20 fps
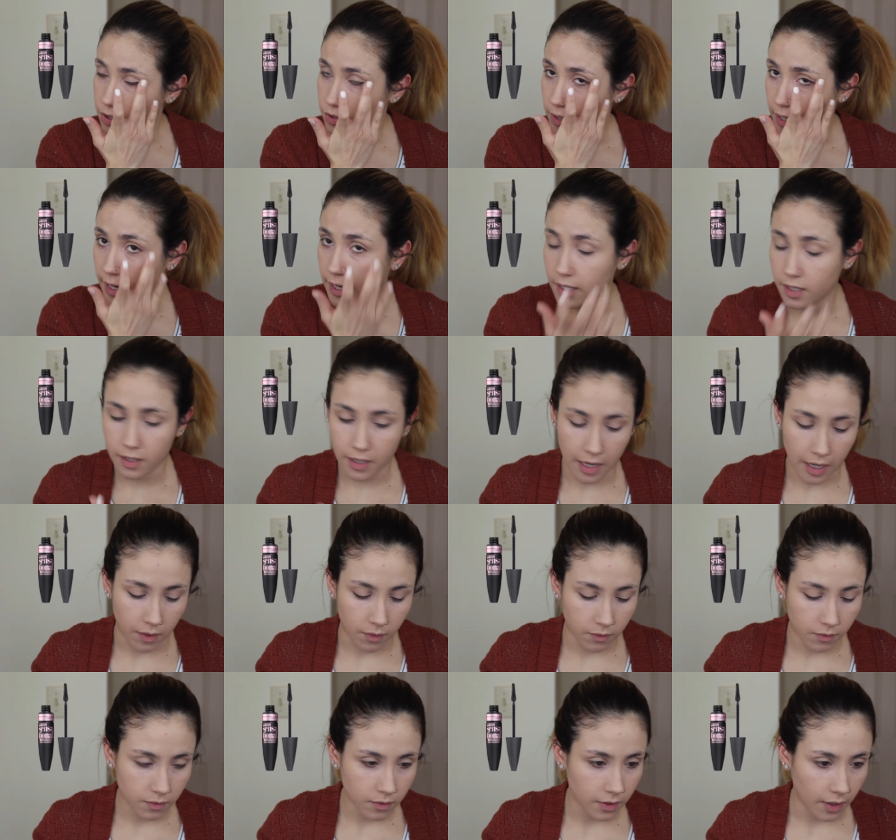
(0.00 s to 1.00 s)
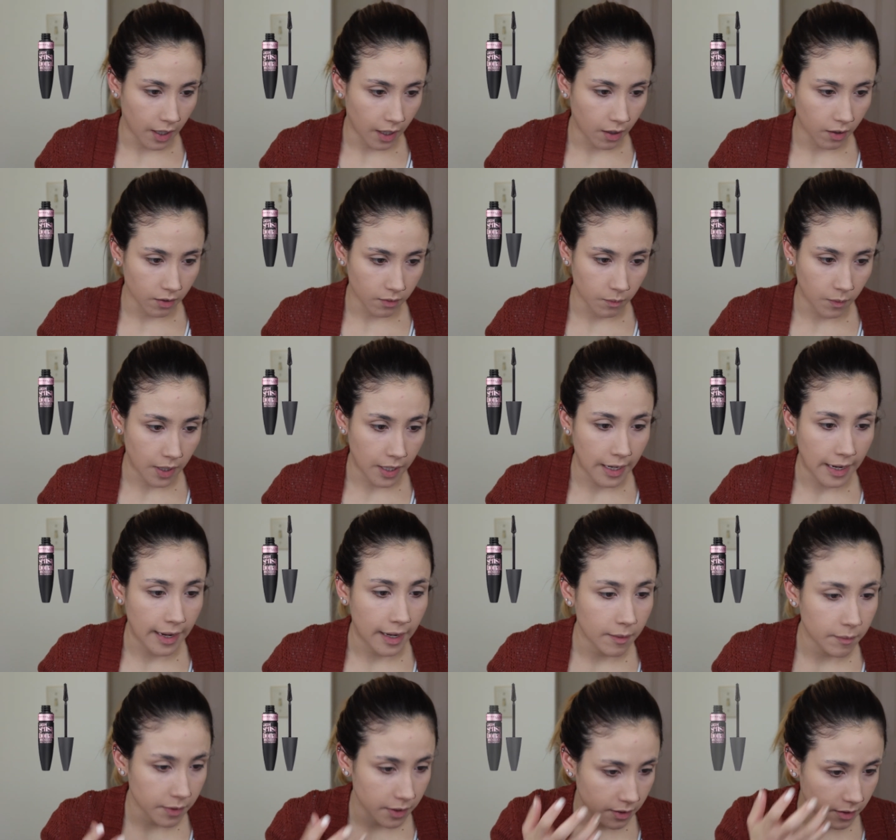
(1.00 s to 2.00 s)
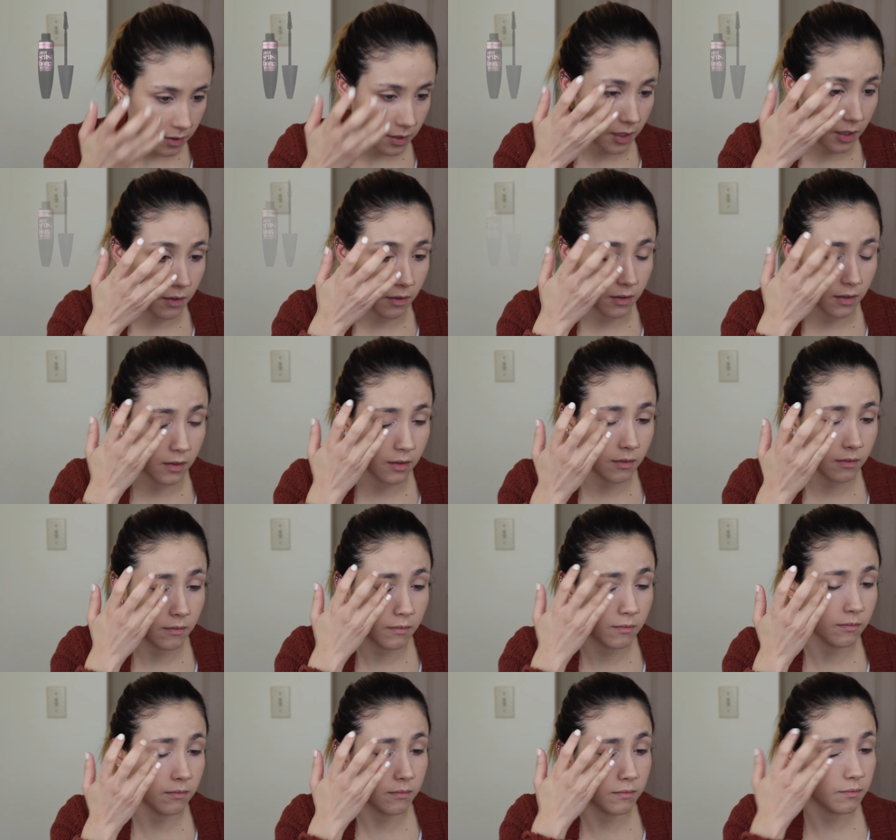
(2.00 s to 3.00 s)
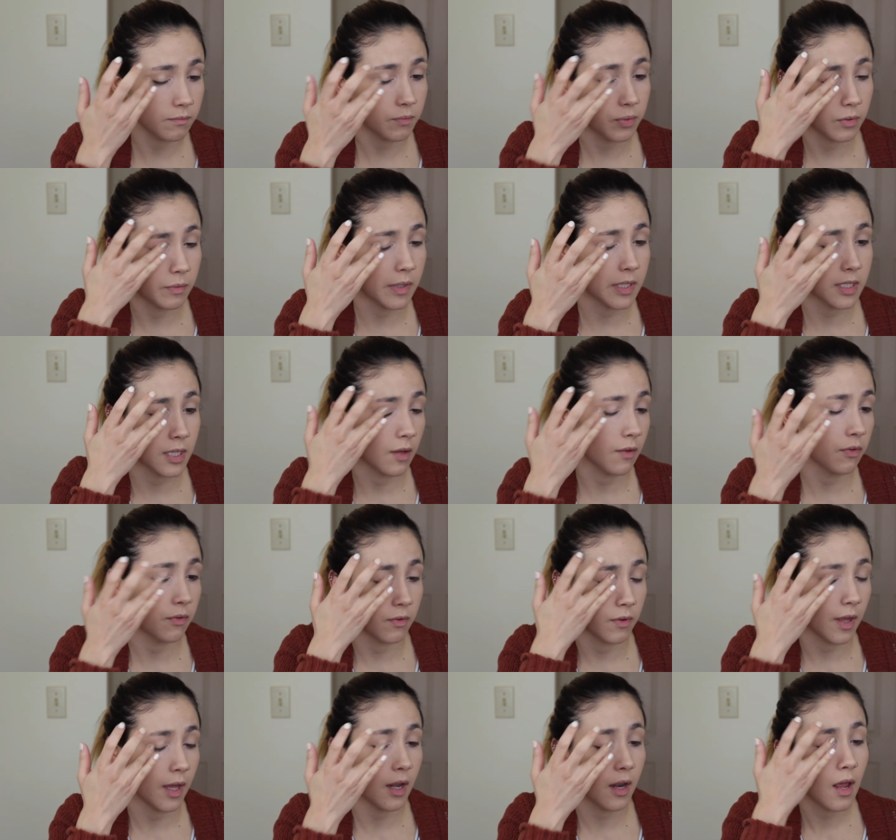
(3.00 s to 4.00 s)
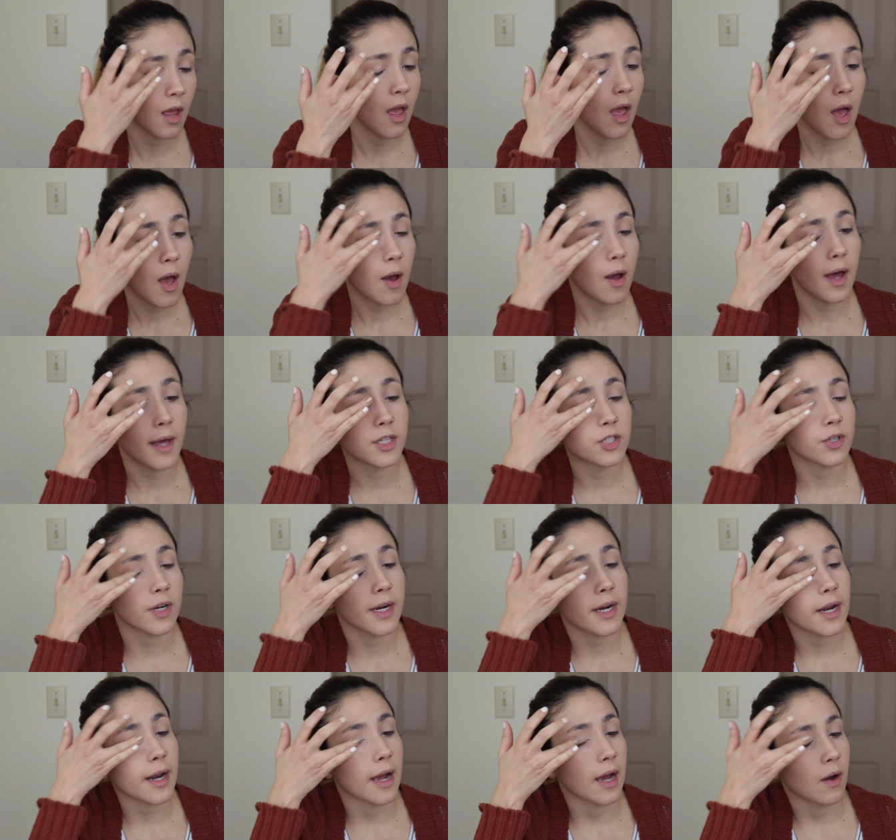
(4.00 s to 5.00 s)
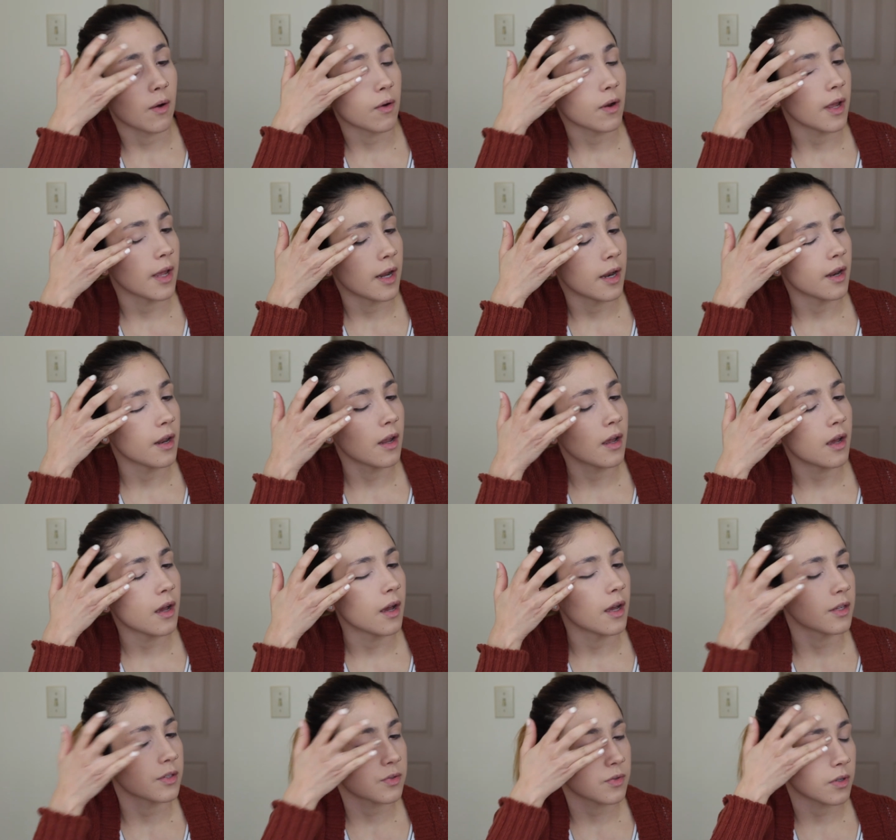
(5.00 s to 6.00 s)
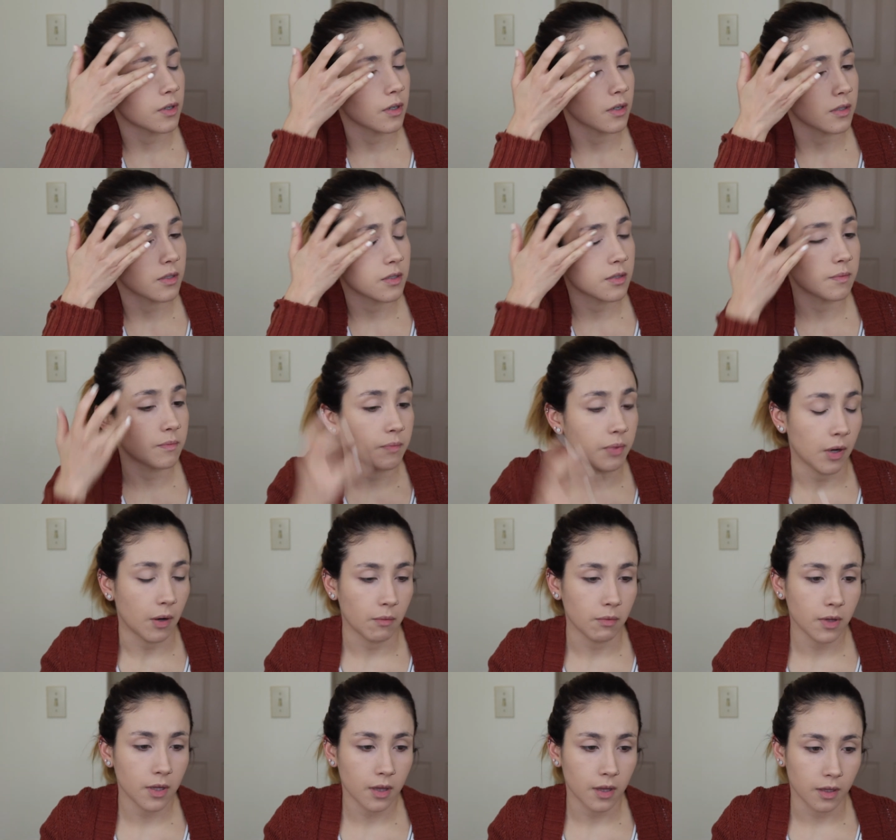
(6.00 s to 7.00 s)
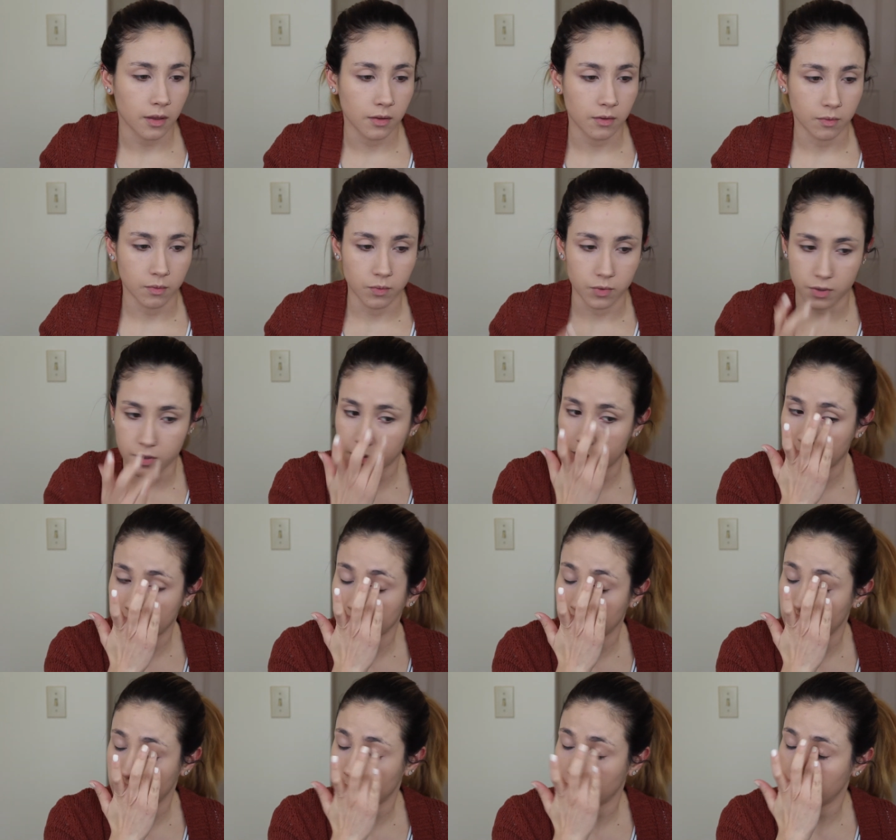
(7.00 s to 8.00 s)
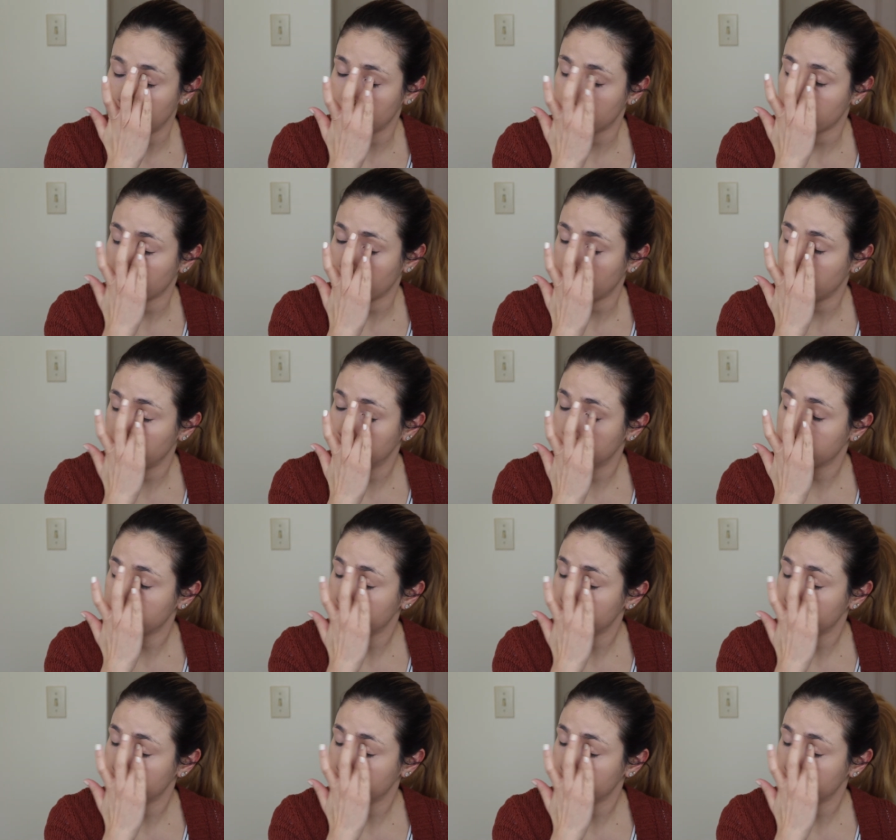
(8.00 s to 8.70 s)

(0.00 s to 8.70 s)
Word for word: tried it out like on one eye because I couldn't put myself through that. I tried it out and I swear it's probably like the worst mascara I ever tried.